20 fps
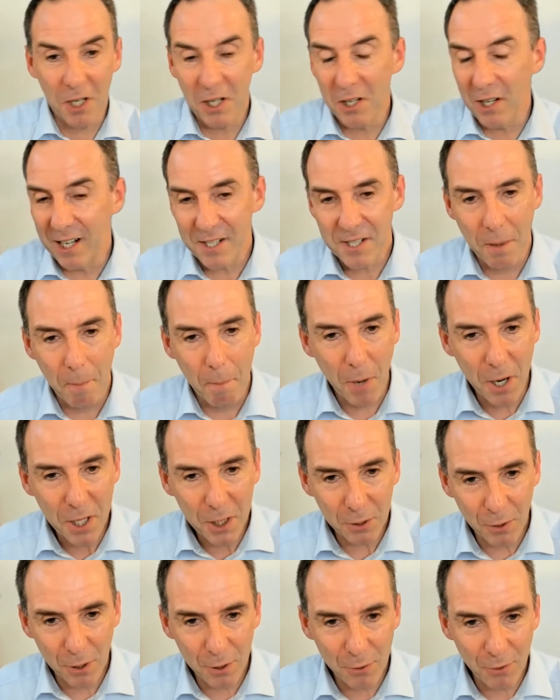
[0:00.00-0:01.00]
it a
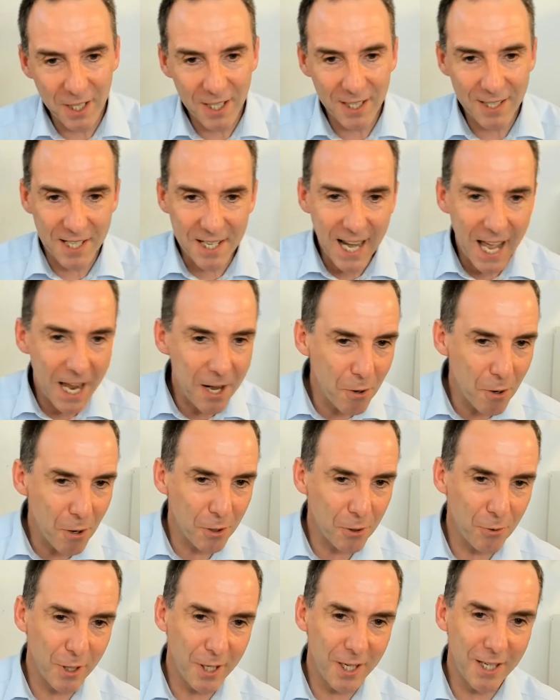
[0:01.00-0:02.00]
microgrid, a
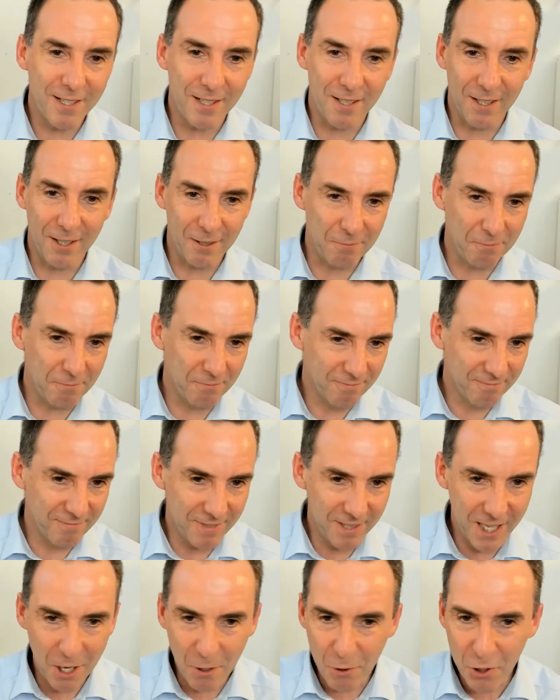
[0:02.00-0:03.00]
nanogrid, a
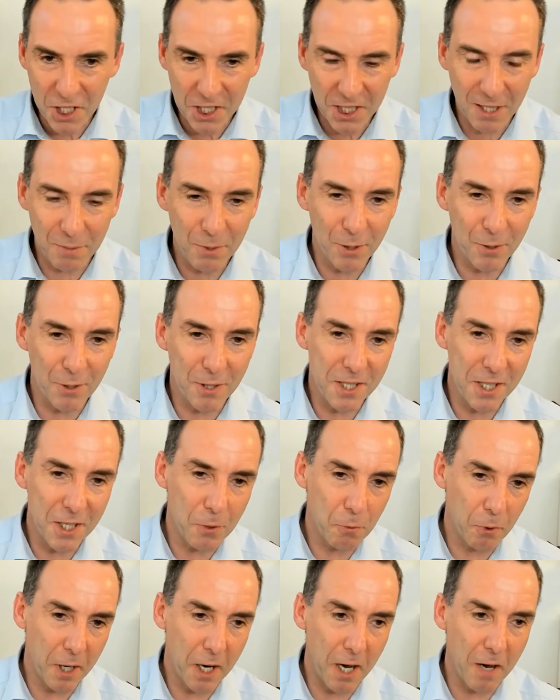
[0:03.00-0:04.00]
energy community,
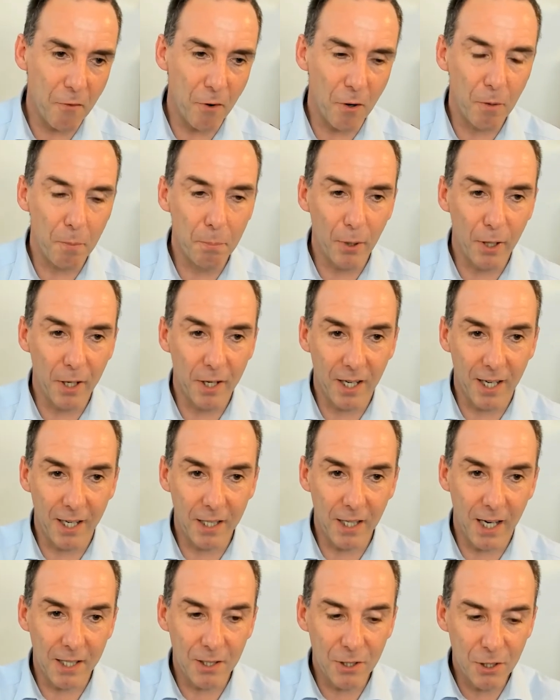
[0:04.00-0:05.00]
whatever. But
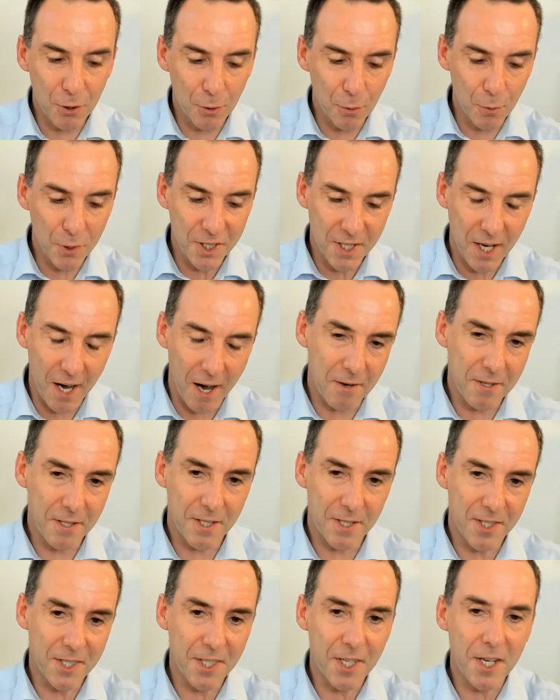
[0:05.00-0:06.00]
I do start to
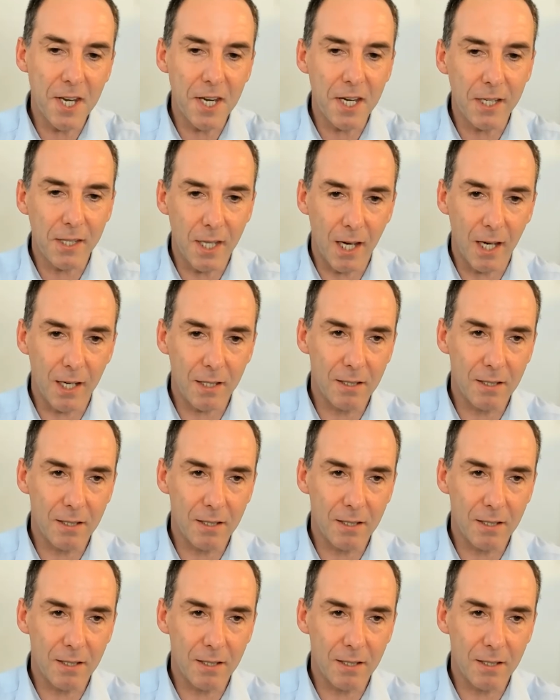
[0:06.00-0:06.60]
see that